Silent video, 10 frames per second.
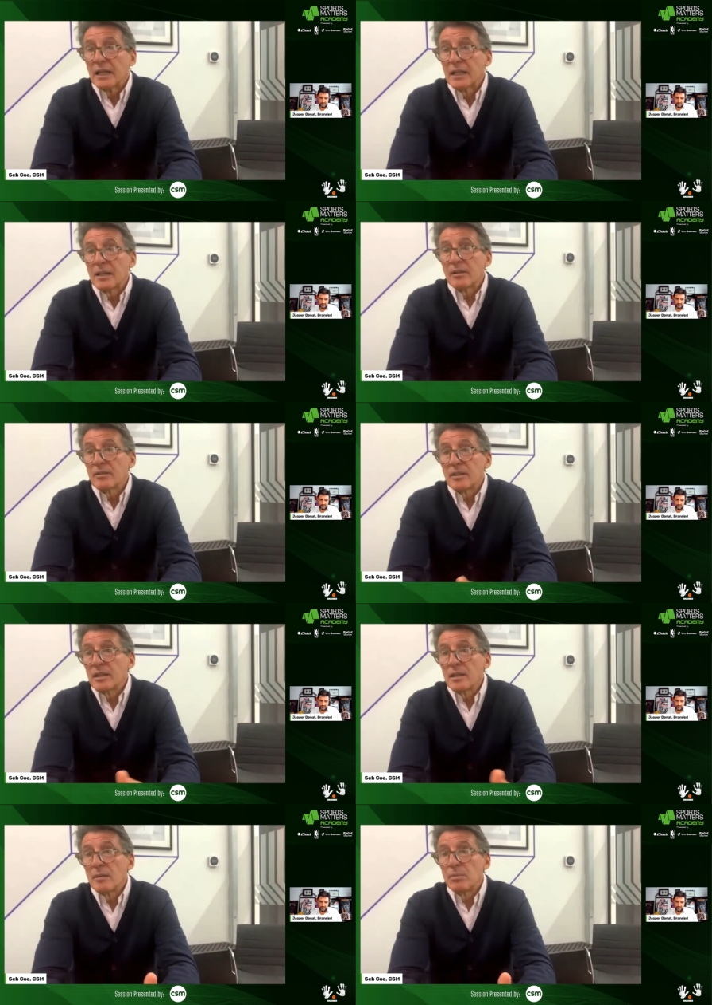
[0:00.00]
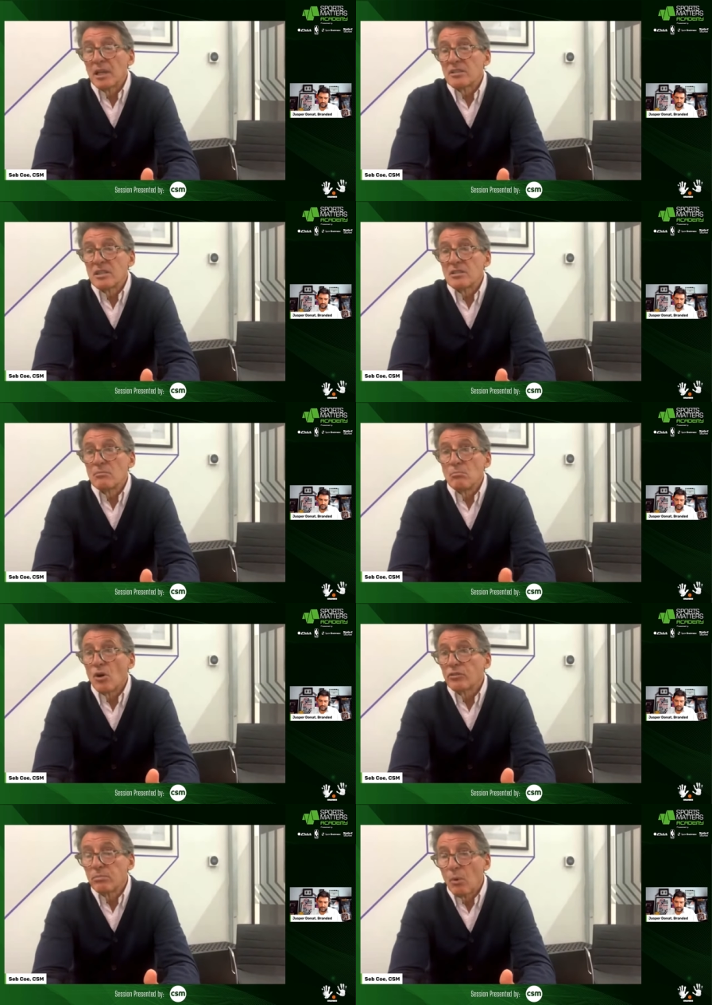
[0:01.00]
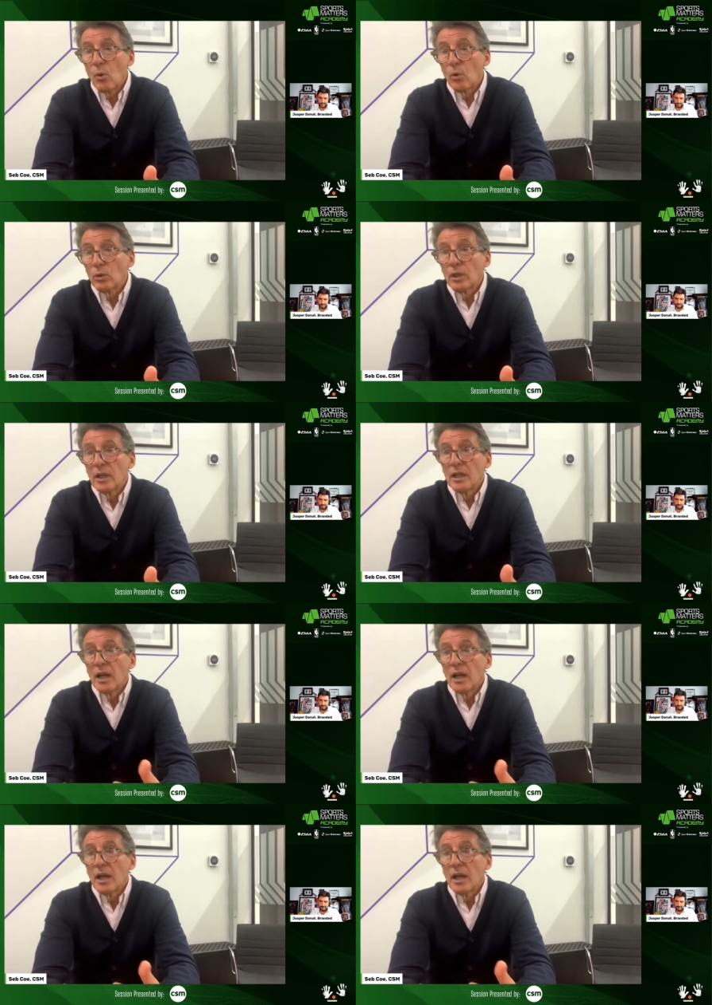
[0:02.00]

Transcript: uh, the ability to mothball